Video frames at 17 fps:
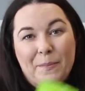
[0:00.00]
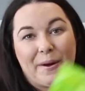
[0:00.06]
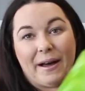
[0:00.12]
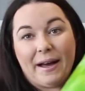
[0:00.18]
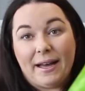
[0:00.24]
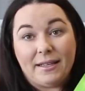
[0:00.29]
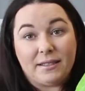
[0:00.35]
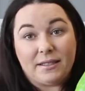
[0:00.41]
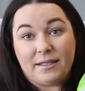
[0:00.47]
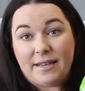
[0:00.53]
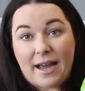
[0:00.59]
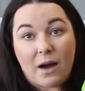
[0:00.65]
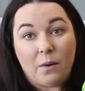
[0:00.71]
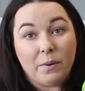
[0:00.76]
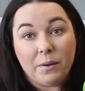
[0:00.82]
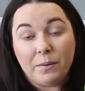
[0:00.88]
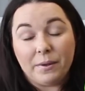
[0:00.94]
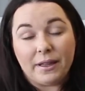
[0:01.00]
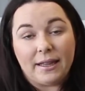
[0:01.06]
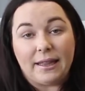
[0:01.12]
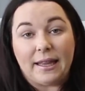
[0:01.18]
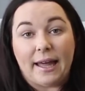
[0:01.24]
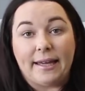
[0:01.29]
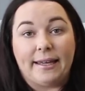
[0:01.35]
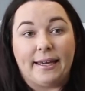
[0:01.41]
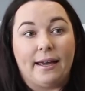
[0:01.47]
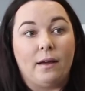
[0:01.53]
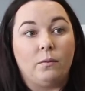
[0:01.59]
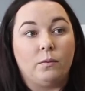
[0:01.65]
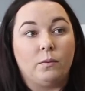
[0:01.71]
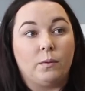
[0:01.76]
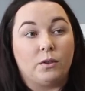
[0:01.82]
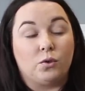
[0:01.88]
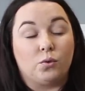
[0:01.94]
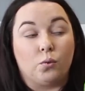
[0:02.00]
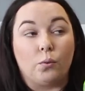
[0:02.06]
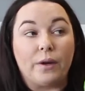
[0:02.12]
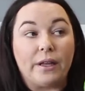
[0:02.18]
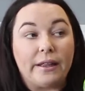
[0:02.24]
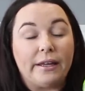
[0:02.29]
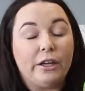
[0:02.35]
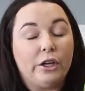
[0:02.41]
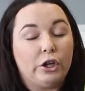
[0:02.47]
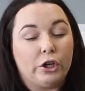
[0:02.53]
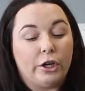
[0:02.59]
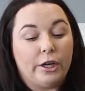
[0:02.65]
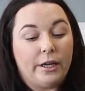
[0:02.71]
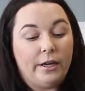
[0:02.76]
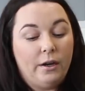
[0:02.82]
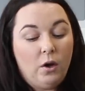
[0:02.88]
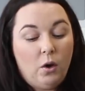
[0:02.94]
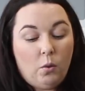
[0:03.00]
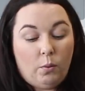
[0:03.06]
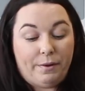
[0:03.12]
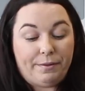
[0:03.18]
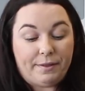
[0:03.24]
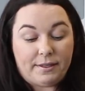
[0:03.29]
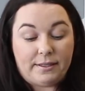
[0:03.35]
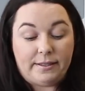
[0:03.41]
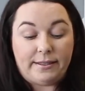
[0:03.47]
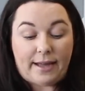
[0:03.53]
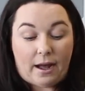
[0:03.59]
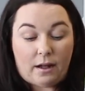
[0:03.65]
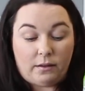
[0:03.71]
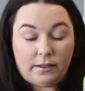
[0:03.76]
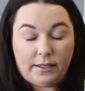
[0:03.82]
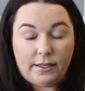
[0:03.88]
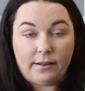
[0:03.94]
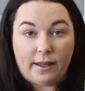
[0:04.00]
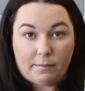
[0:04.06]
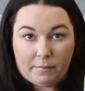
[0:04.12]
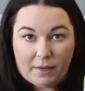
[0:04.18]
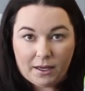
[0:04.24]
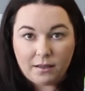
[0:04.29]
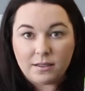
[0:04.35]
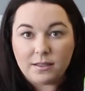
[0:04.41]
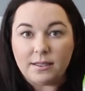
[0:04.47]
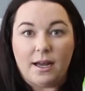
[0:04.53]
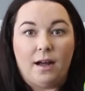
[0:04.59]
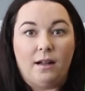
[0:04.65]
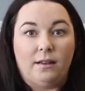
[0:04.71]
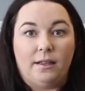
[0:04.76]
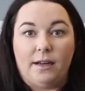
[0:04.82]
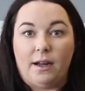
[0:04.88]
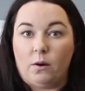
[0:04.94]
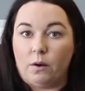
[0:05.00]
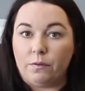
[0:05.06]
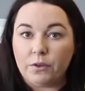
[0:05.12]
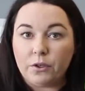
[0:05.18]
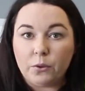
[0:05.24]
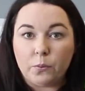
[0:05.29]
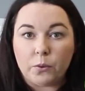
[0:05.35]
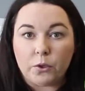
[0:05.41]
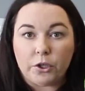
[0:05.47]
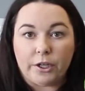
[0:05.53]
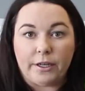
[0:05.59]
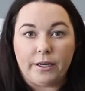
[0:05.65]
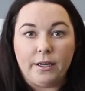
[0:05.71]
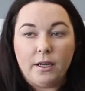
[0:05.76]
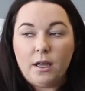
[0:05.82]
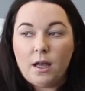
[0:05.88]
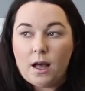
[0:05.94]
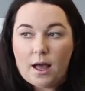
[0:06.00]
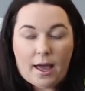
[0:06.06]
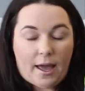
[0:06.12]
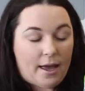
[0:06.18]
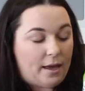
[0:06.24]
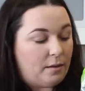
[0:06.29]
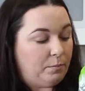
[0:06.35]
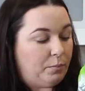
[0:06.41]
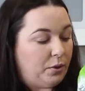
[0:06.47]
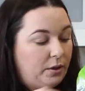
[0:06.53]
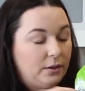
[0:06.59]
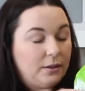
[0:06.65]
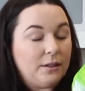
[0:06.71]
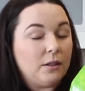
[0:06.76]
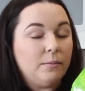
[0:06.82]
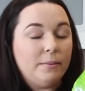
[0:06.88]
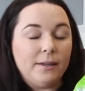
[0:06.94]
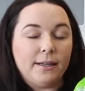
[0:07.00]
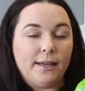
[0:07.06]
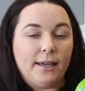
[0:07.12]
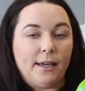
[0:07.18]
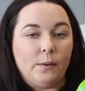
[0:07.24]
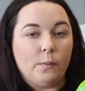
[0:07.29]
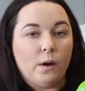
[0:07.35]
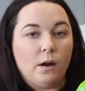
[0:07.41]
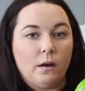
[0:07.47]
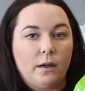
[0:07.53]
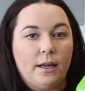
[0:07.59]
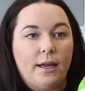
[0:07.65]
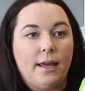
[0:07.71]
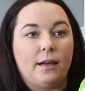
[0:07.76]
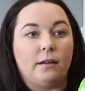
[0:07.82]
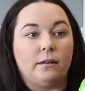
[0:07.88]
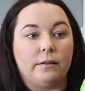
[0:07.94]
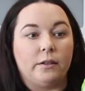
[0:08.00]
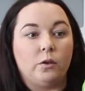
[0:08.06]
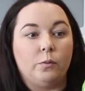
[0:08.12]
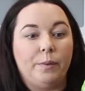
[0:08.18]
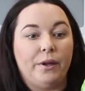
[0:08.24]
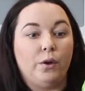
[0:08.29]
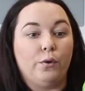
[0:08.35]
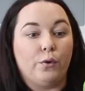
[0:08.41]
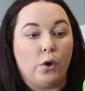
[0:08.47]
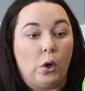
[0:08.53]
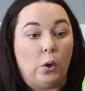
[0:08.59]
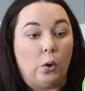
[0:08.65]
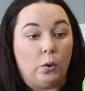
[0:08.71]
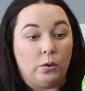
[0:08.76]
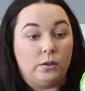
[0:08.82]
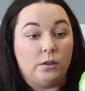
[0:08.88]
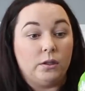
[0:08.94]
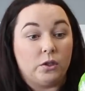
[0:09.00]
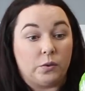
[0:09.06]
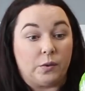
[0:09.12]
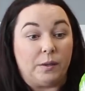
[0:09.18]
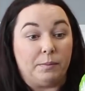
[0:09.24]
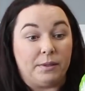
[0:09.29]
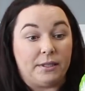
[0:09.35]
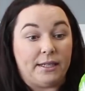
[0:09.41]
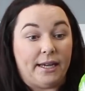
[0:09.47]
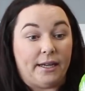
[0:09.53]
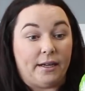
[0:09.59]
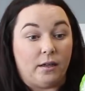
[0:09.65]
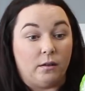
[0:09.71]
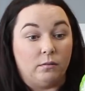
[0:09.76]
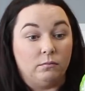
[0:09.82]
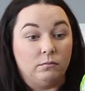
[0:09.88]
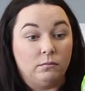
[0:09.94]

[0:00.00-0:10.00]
but now we really like it, and it's really good with a salad. Like, make a salad however you would, and put a little bit of quinoa on it and a little bit of cold sweet potato.